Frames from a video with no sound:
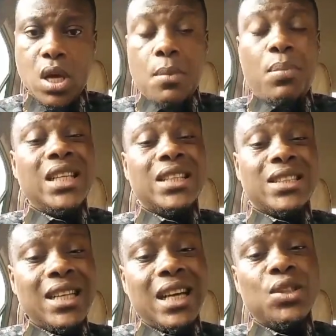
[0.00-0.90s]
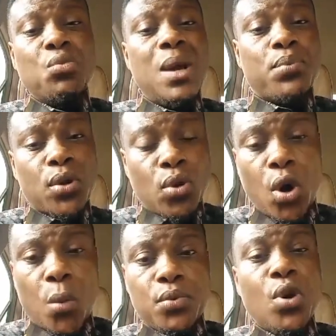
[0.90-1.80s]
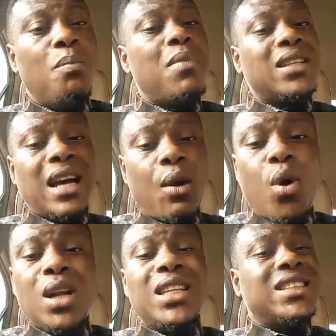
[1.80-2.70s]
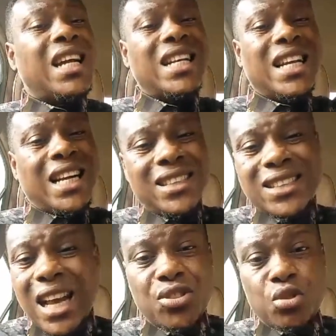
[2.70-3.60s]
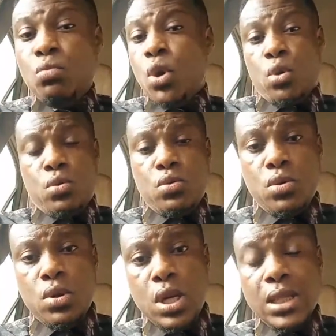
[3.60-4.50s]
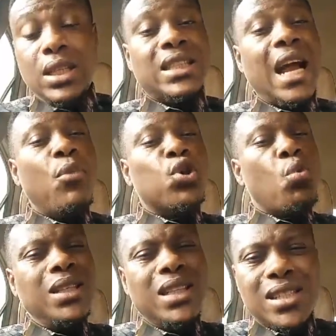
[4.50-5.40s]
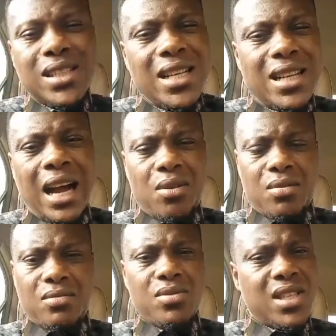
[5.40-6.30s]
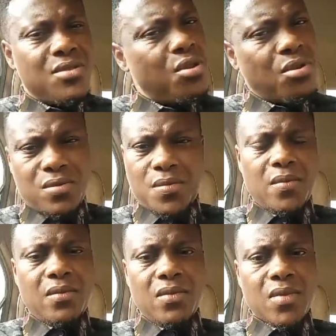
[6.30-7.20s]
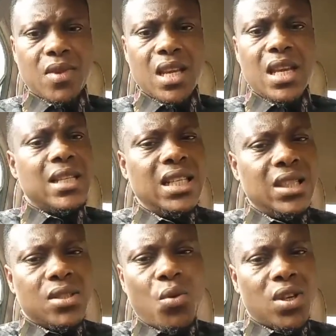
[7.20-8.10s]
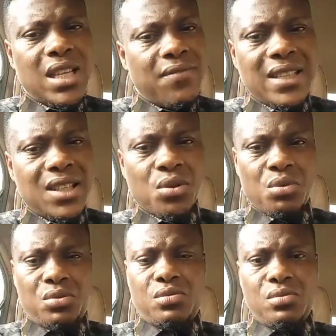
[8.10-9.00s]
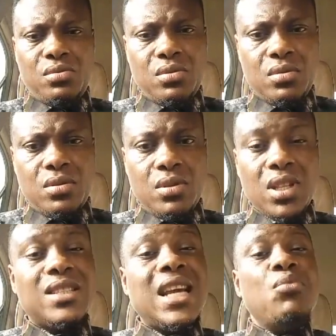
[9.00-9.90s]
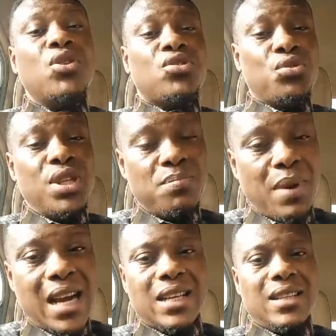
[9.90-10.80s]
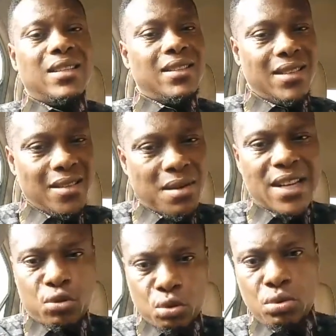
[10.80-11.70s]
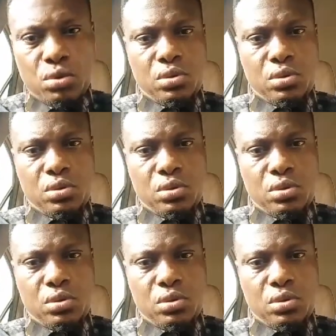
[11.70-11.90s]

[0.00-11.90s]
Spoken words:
But the child that is well brought up, no matter what the child encounters tomorrow, the child must one day sit down to say, no, this was never the root. The child must trace back the right route.